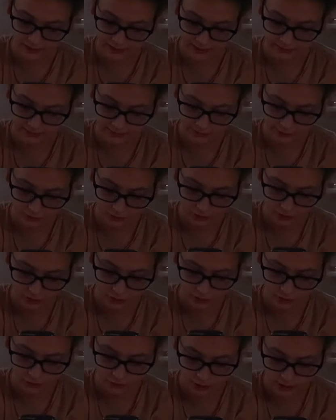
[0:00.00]
landed
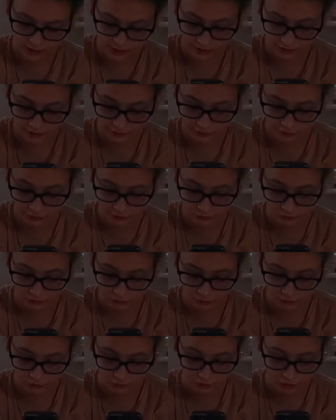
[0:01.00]
on Titanus
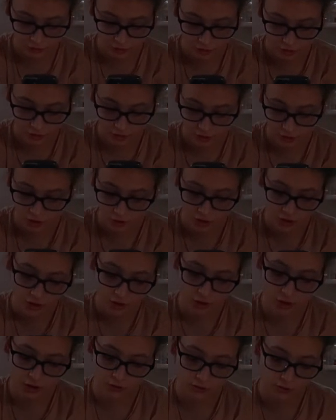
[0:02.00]
along
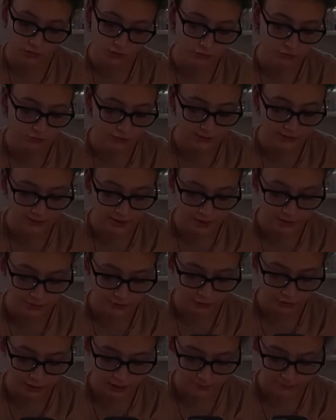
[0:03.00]
alongside the other
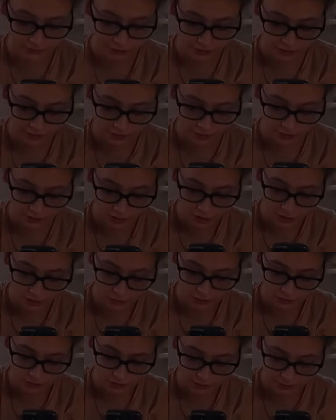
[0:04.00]
time machine,
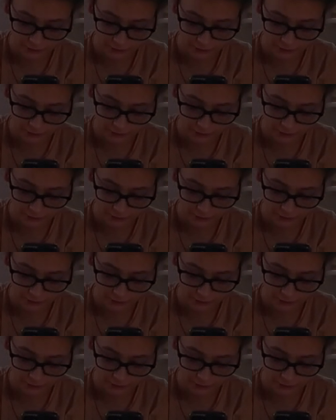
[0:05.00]
which